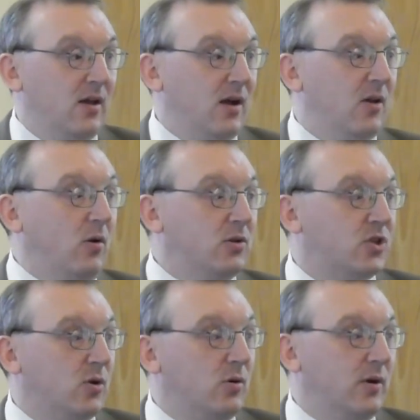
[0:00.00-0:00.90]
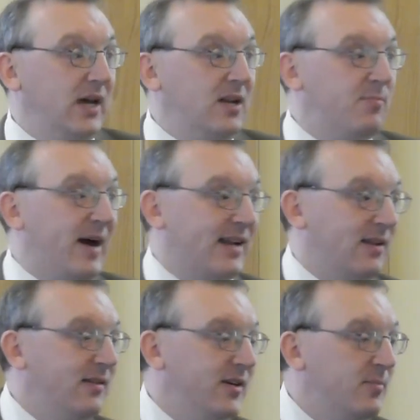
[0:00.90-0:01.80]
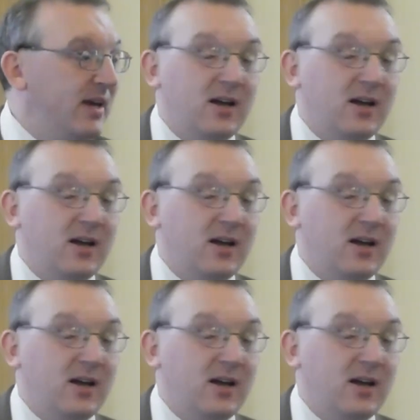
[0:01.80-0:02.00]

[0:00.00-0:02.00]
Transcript: And also, in battle, there may